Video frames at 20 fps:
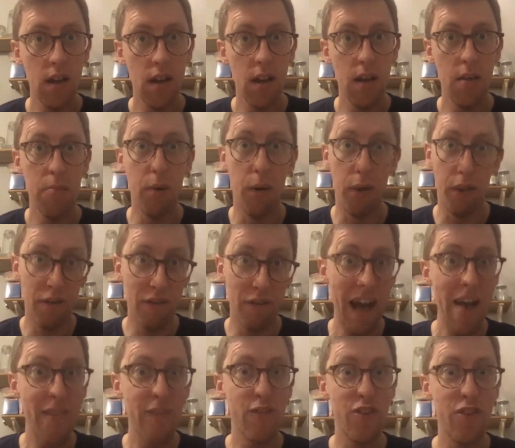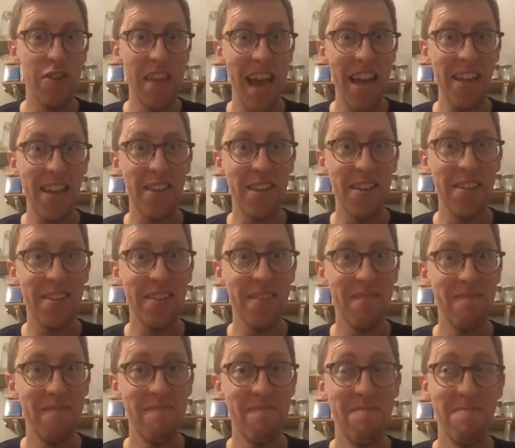But the 500 yeses,
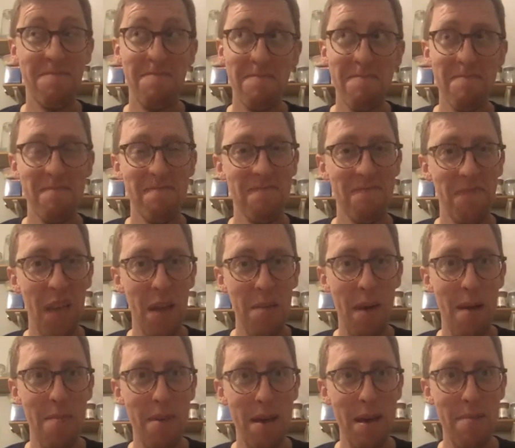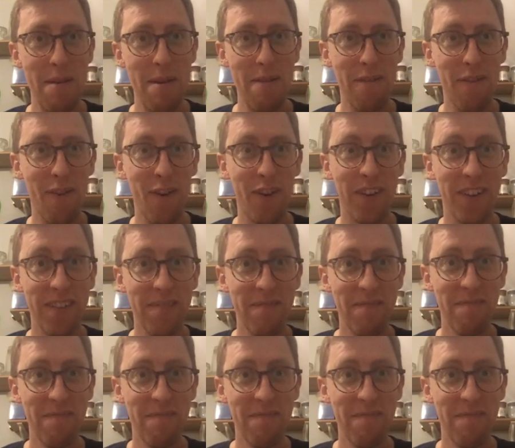they might be a bit of fun.